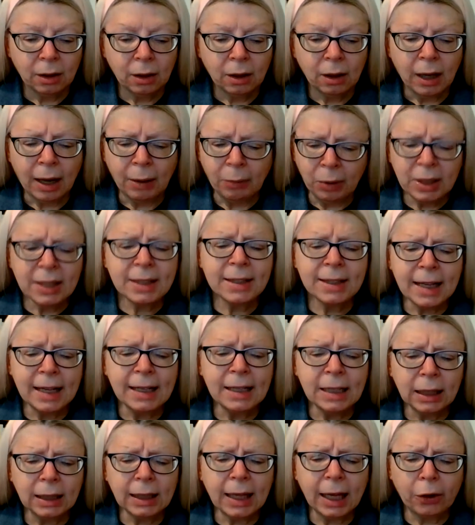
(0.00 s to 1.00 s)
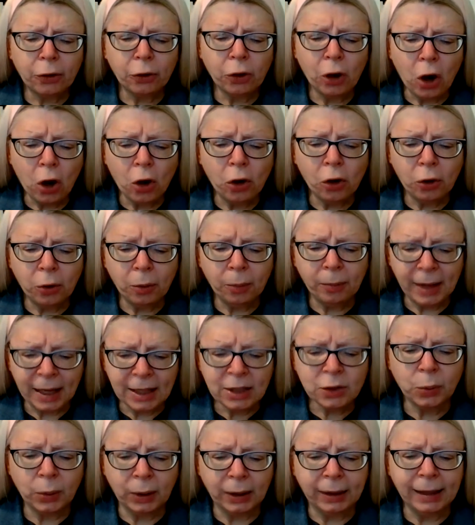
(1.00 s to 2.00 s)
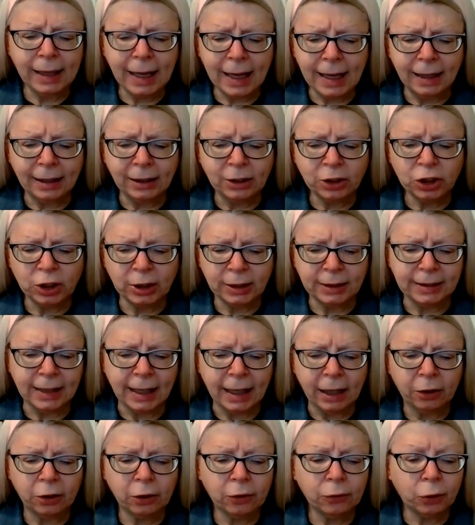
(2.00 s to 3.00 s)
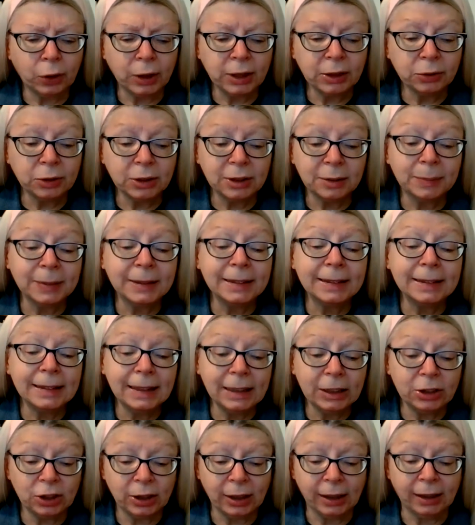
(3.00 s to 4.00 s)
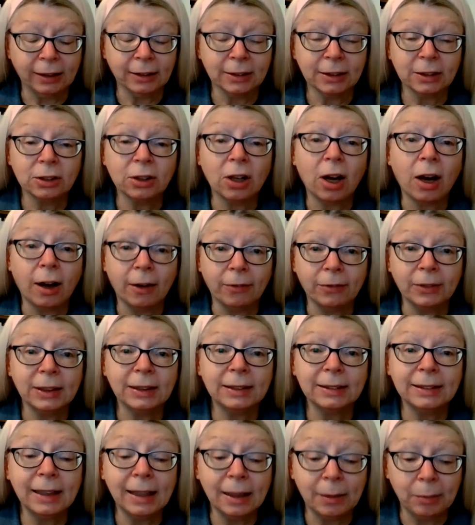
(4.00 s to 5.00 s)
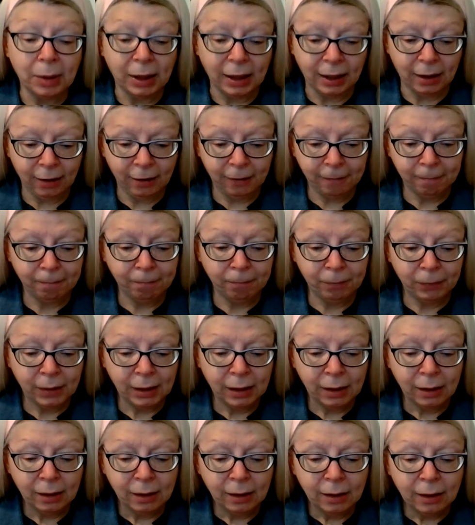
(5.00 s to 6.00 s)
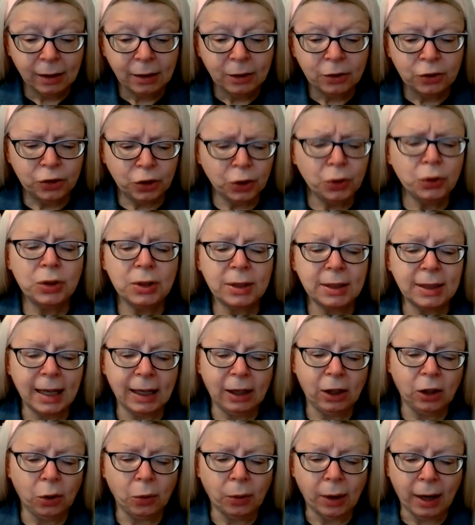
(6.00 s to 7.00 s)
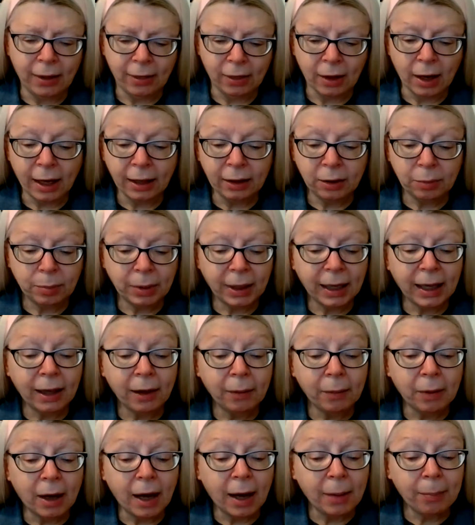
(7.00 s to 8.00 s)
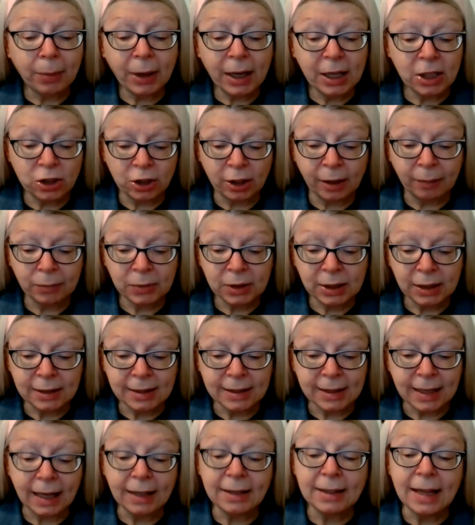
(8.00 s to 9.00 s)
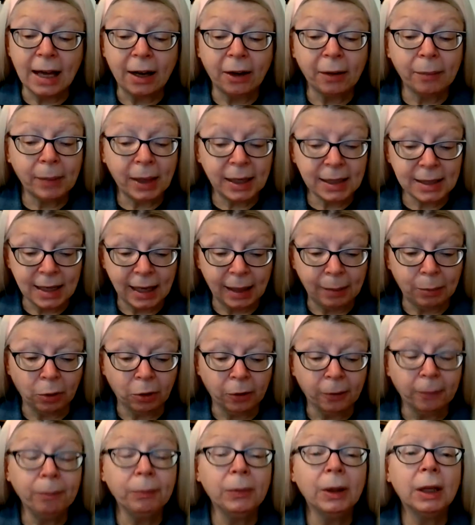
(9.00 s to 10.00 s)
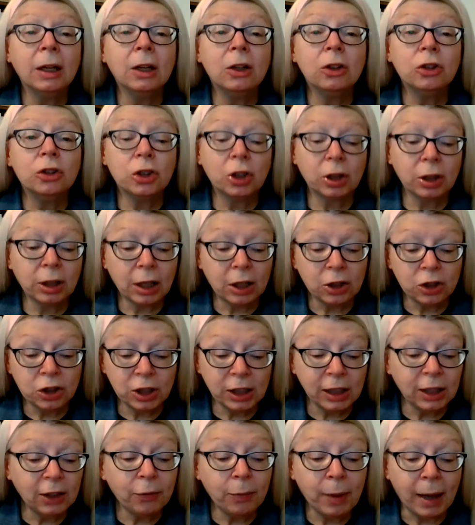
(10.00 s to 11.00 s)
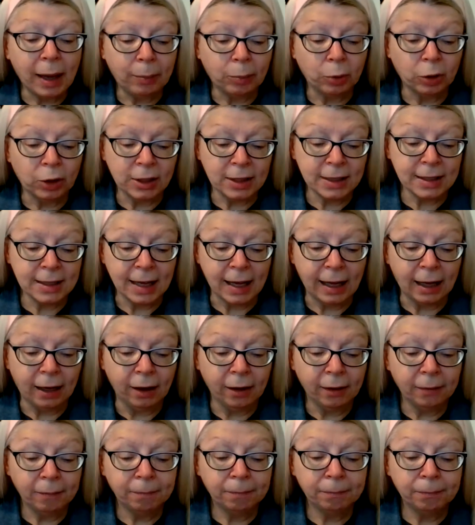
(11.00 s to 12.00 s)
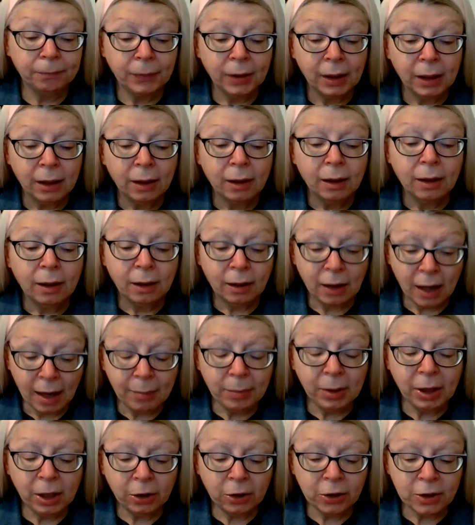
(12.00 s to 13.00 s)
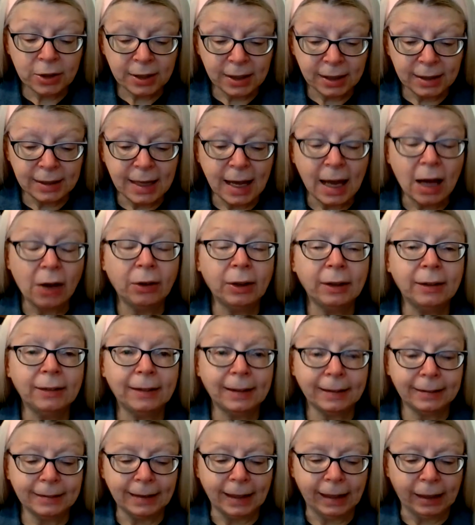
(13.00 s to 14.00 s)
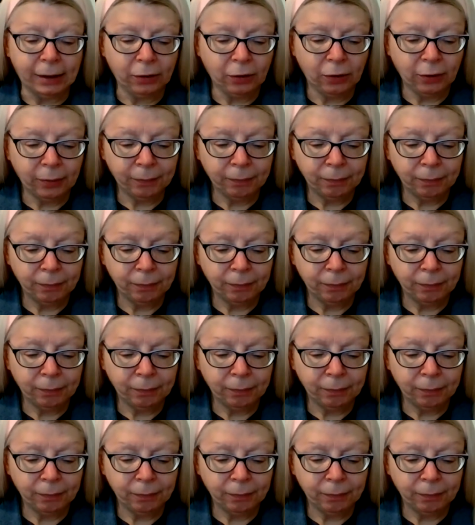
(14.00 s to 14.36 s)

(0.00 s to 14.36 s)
I want to send a letter home. That's what it is, she said. Her voice was beseeching, soft, timid. Deuce take you, I thought, but up I jumped and sat down at my table, took a sheet of paper and said, Come here, sit down and dictate.